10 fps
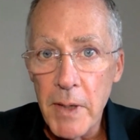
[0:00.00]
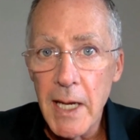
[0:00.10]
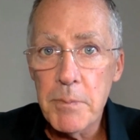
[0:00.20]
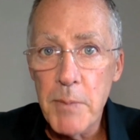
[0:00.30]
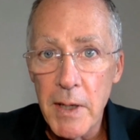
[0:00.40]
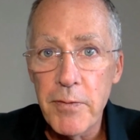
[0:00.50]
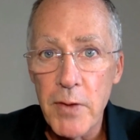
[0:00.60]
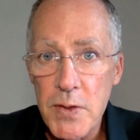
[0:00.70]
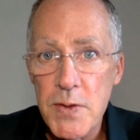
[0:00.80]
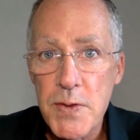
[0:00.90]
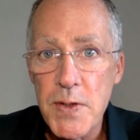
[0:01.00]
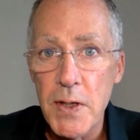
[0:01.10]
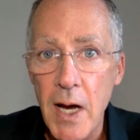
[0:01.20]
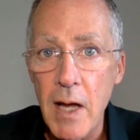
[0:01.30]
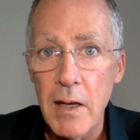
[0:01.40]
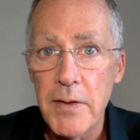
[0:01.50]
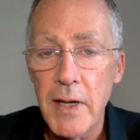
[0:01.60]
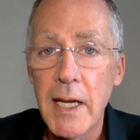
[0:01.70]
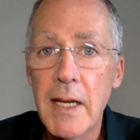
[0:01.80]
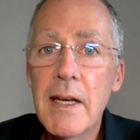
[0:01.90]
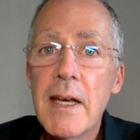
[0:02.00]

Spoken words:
and I had my first sun holiday